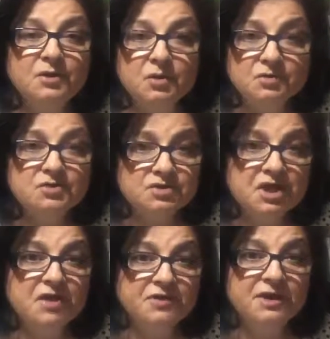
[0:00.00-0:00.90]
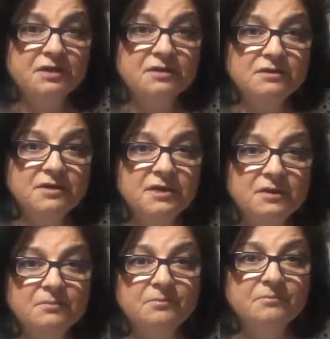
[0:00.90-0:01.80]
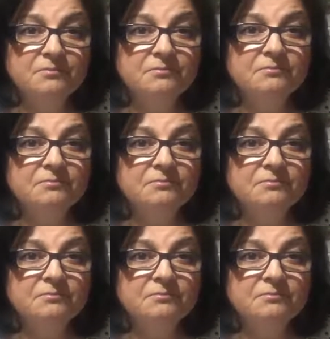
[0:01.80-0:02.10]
not sharing the